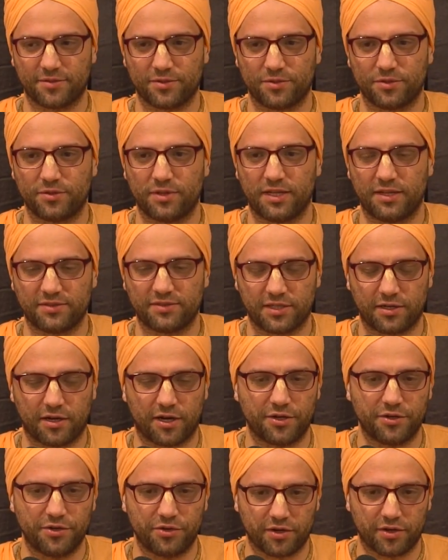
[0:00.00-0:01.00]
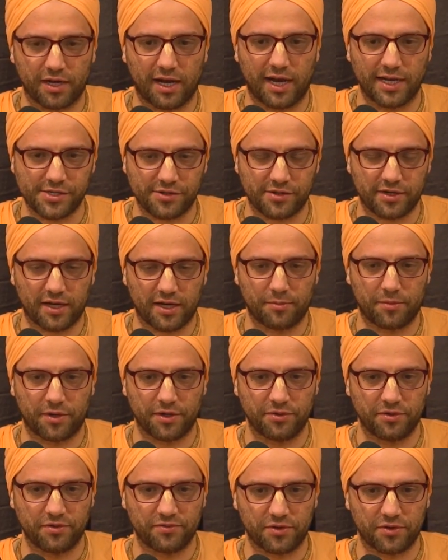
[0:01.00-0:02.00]
who lives in our New York ashram, our
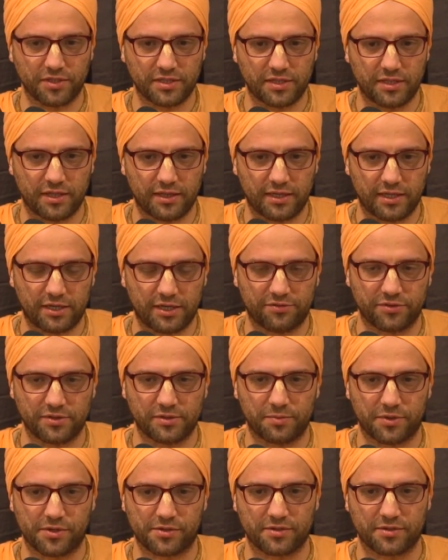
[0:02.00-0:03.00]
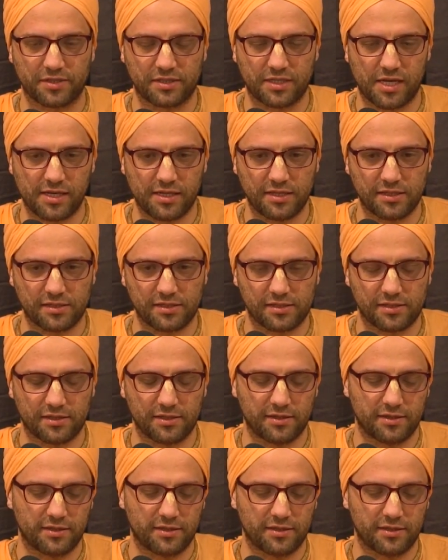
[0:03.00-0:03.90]
university there for spiritual studies.